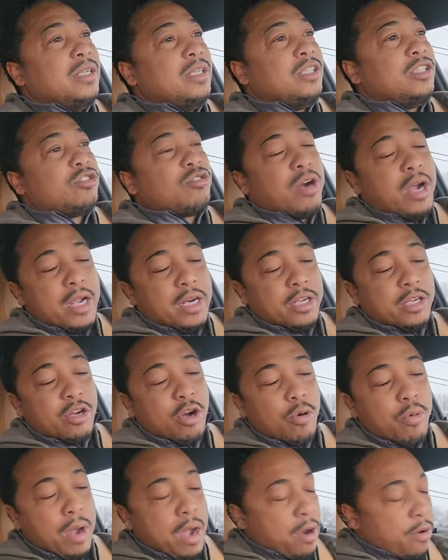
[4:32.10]
trying to
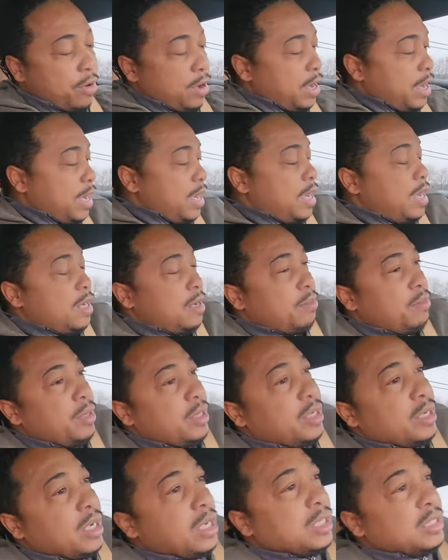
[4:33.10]
go out, and
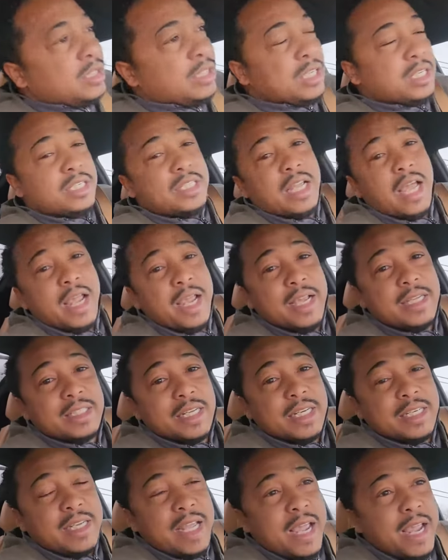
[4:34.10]
because today is
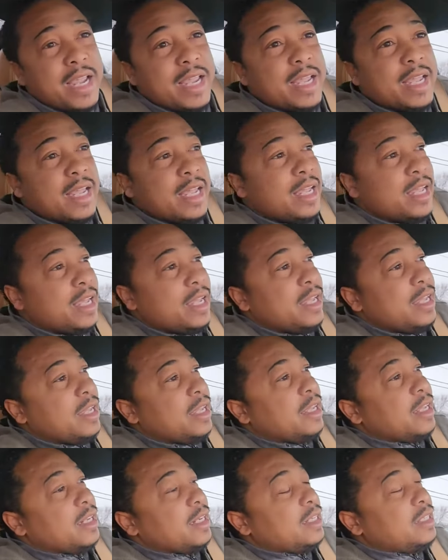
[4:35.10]
a day
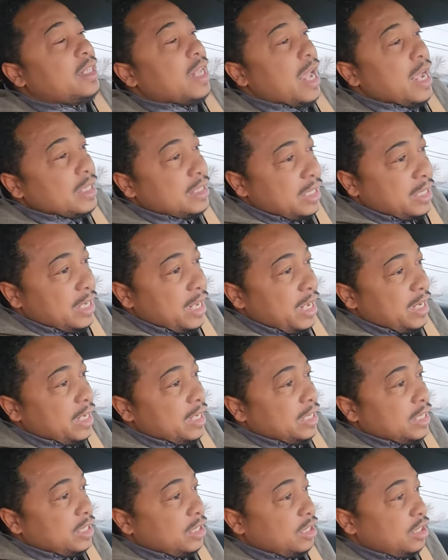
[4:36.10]

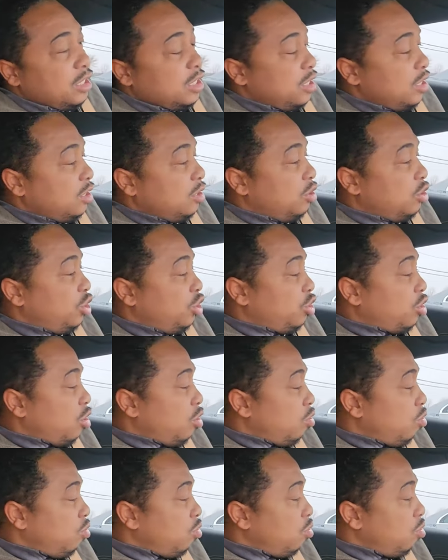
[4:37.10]
designated to
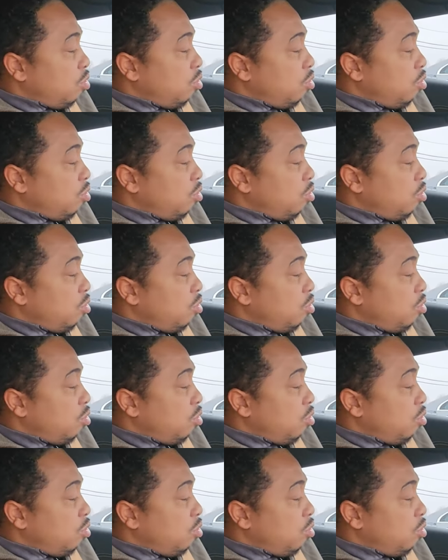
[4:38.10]
show